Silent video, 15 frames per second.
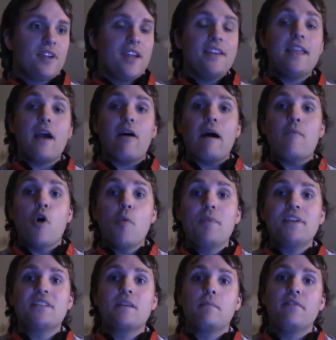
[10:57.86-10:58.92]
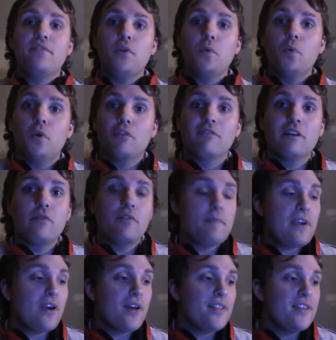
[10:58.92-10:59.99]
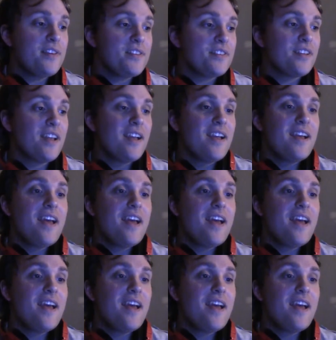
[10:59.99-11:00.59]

Now, I'm hoping some of you will agree with me on this.